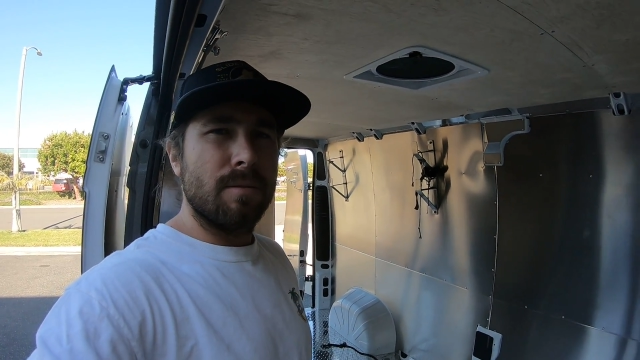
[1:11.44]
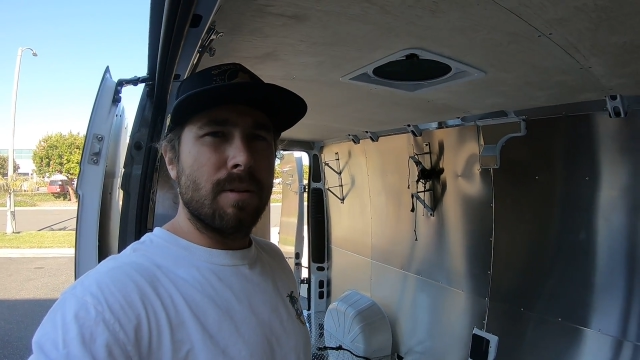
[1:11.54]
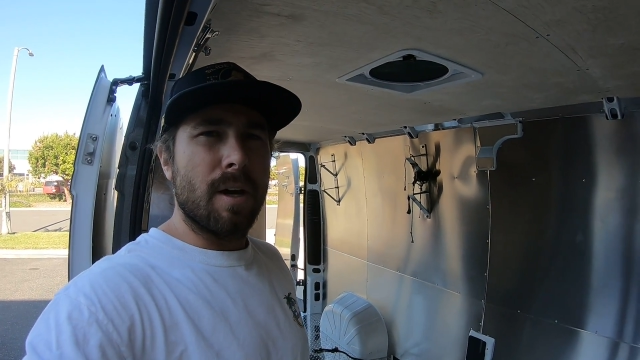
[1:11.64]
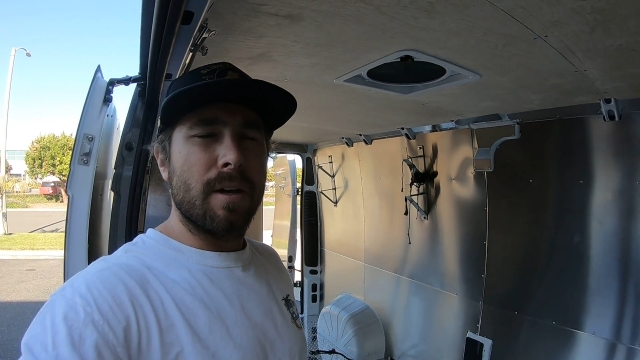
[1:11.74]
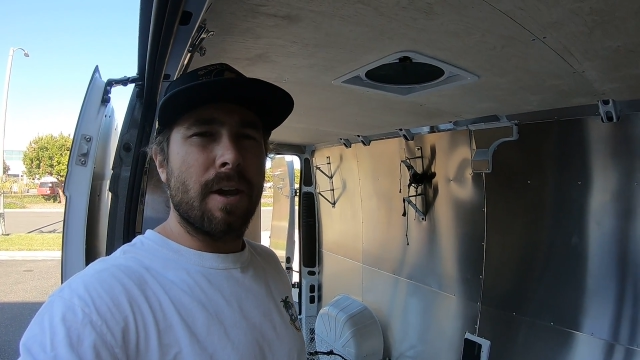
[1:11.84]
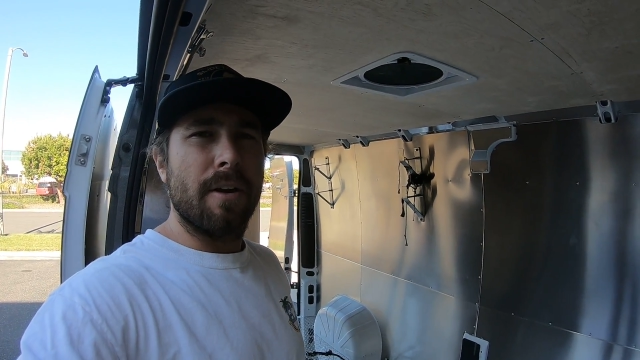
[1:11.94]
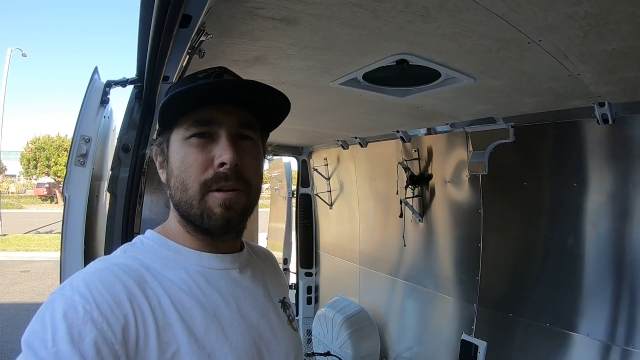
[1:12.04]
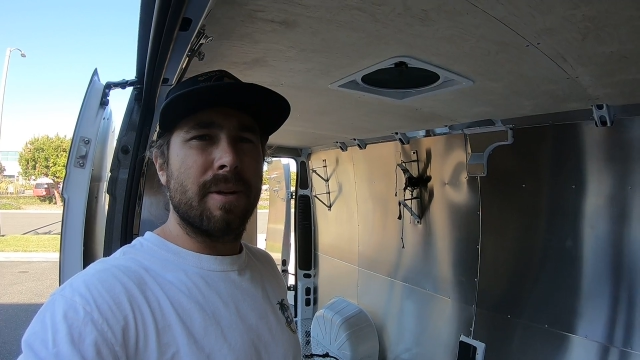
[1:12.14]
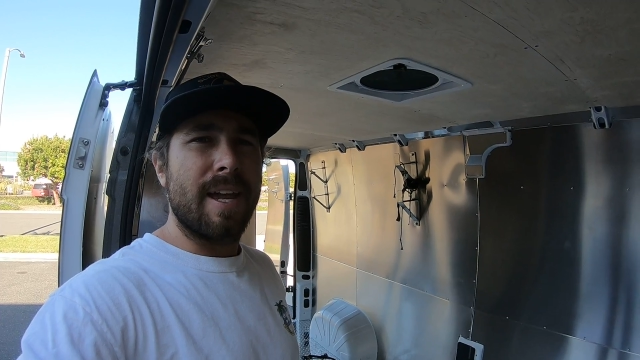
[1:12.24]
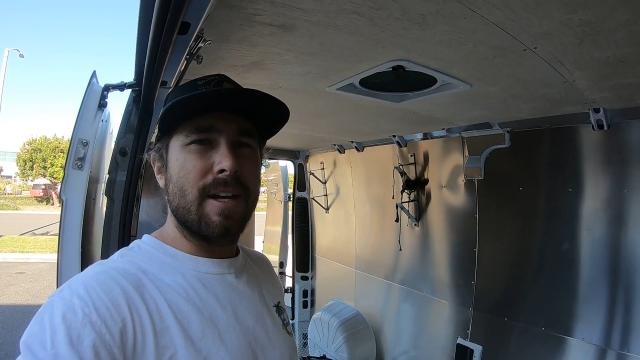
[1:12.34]
carry a little
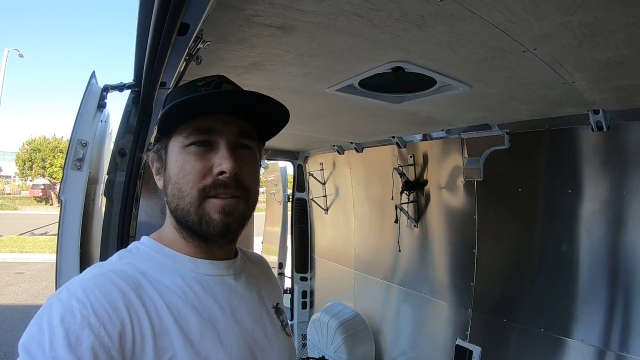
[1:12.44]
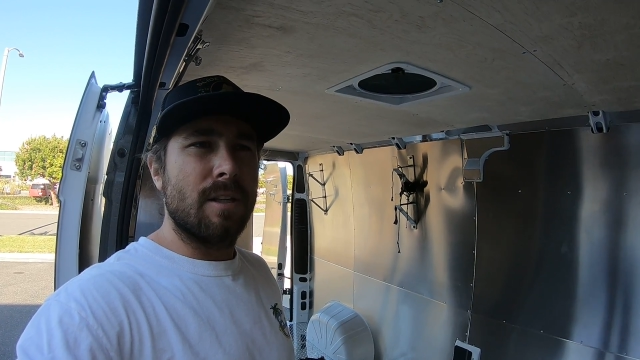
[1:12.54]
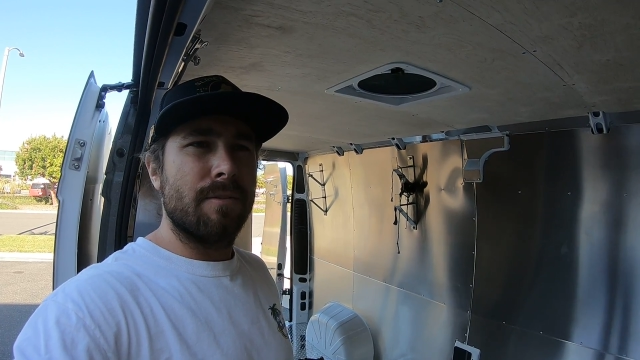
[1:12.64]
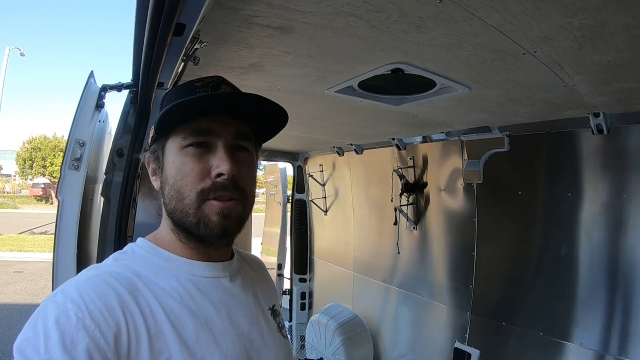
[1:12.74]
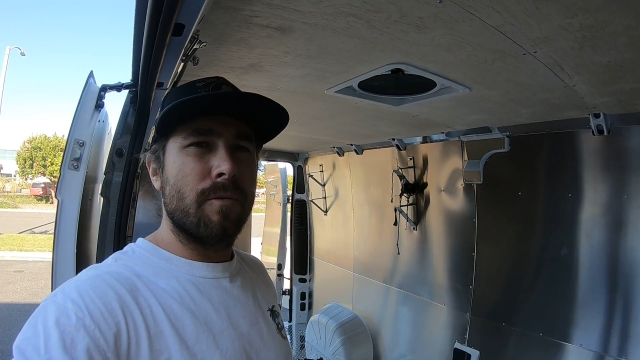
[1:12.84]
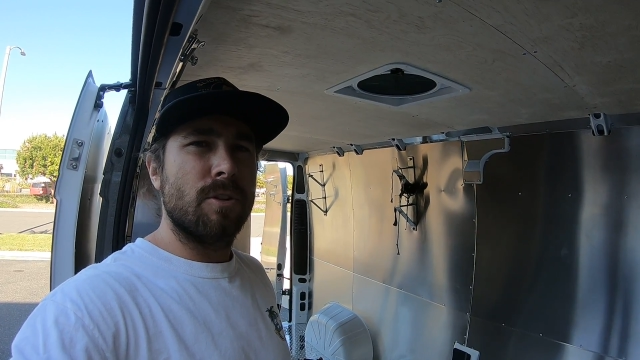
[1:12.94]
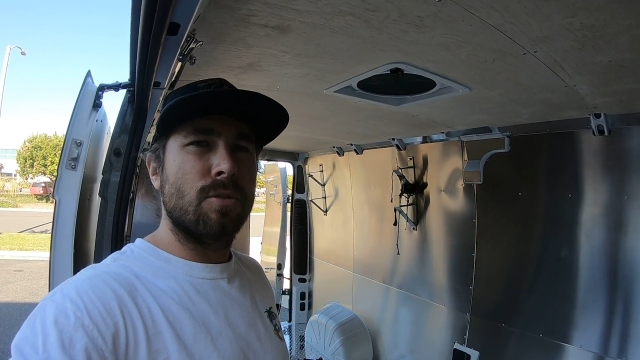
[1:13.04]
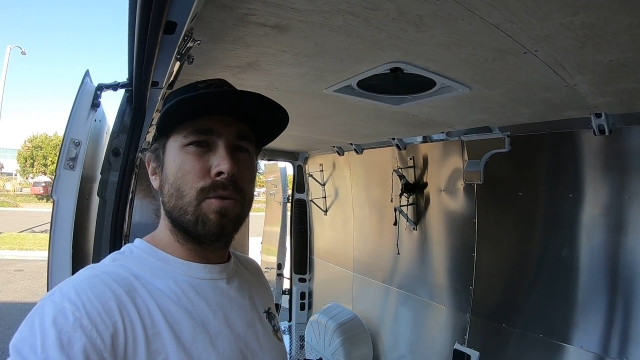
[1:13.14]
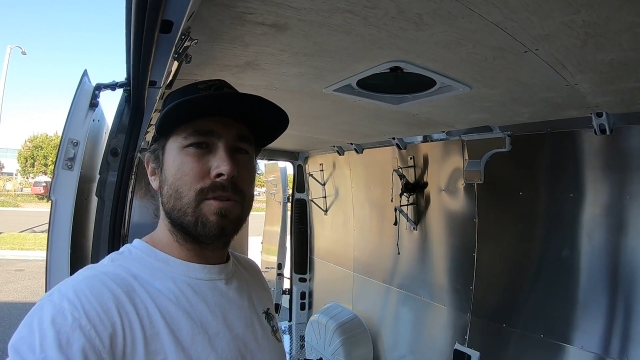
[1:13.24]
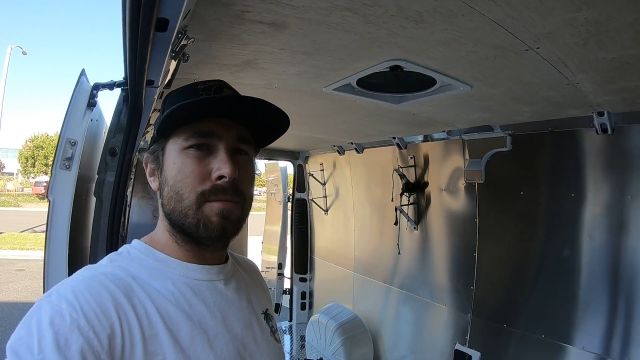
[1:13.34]
bit of gasoline for some of his
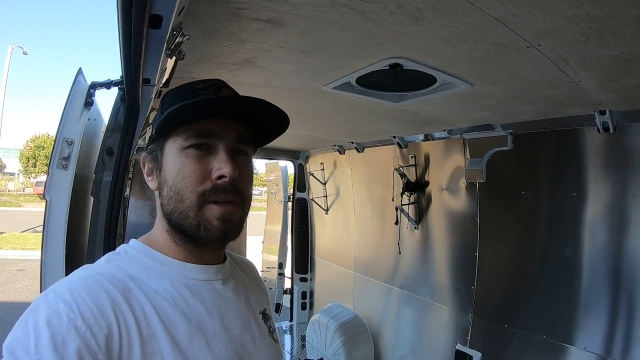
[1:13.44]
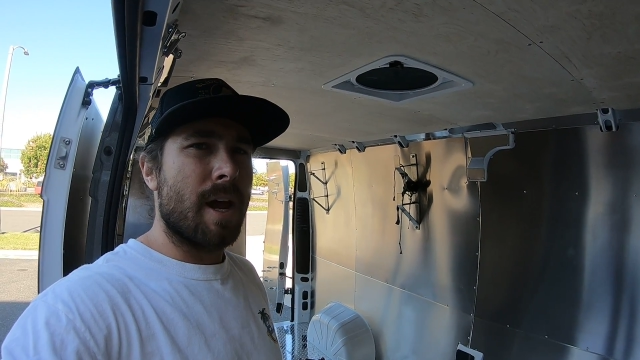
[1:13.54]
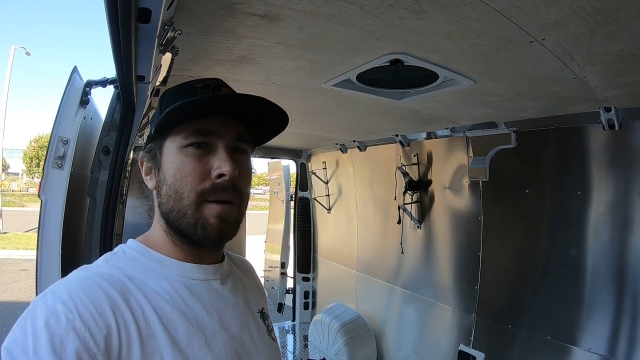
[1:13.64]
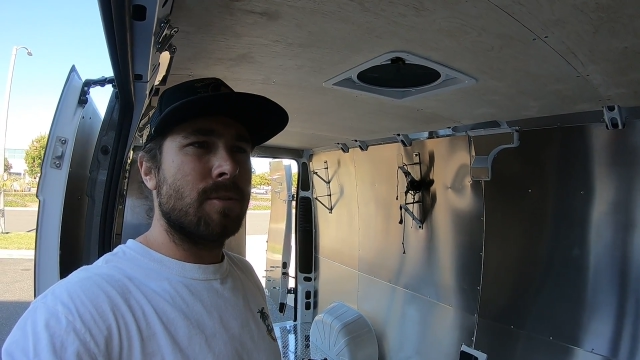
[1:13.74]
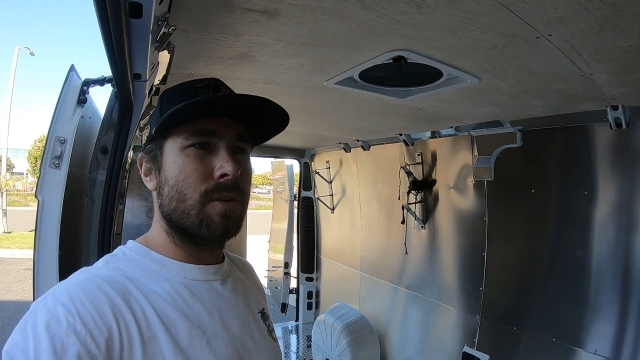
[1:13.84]
tools sometimes,